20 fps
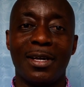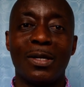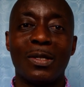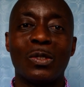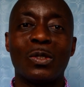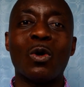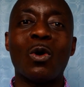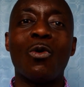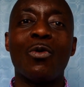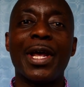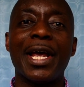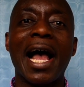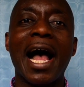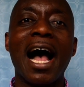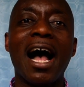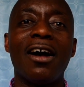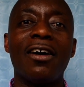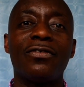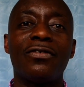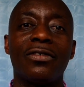So we
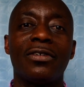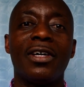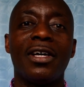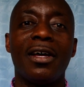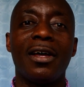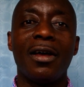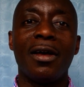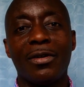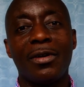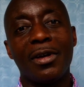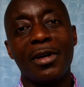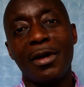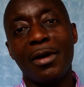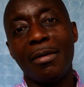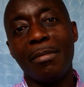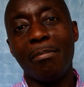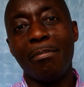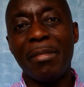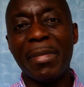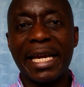have
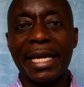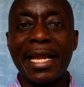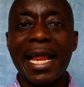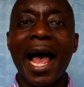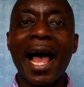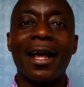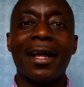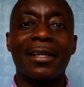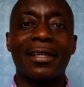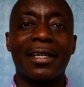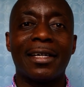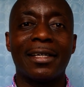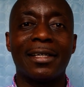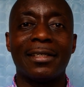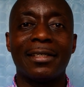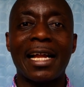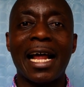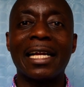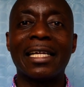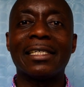meda,
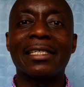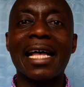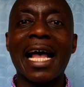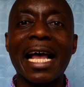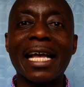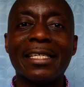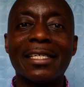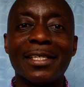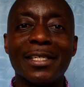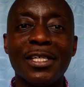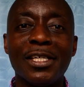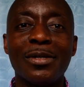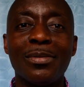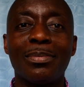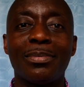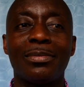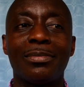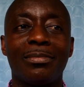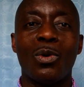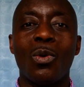that is I sleep,
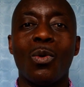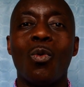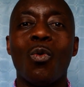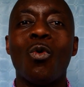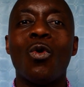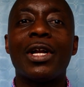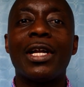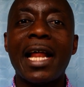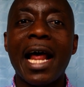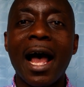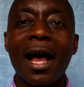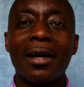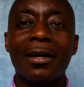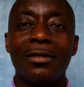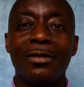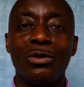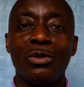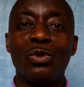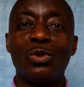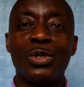woda,
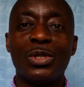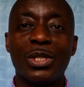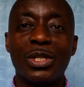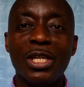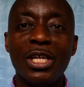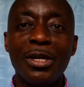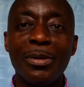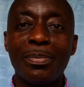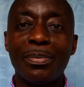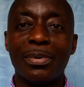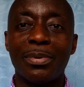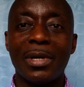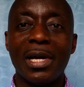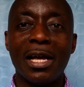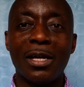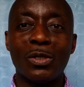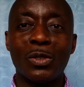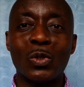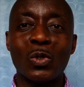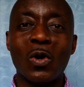you sleep,
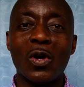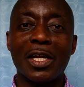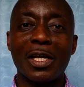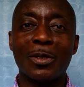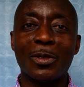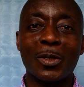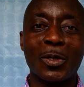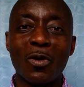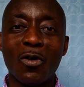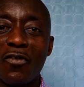and so on and so